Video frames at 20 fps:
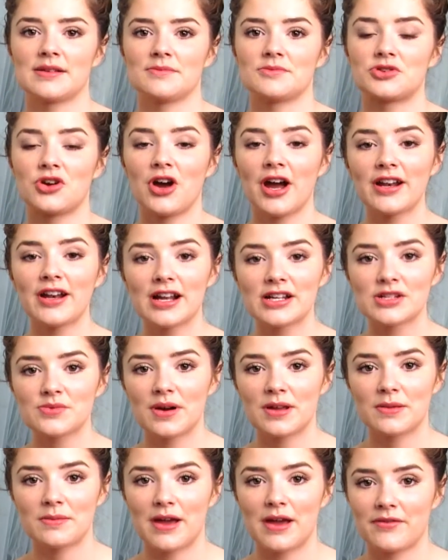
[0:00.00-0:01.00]
I'm trying not to
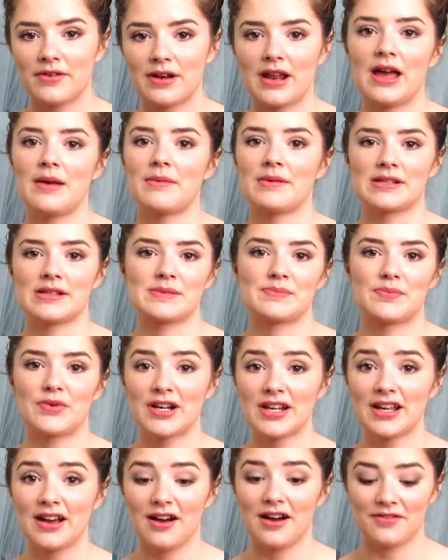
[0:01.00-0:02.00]
wear them every day because it's
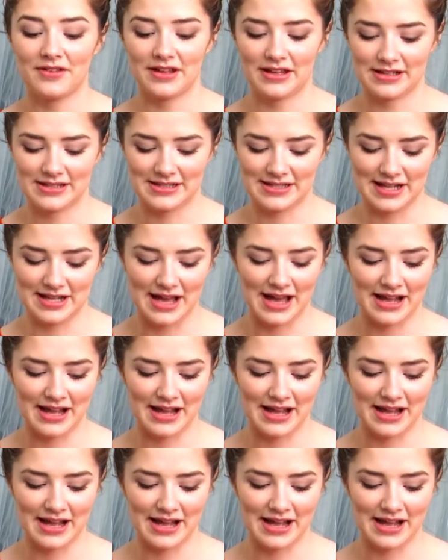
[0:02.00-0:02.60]
pretty obvious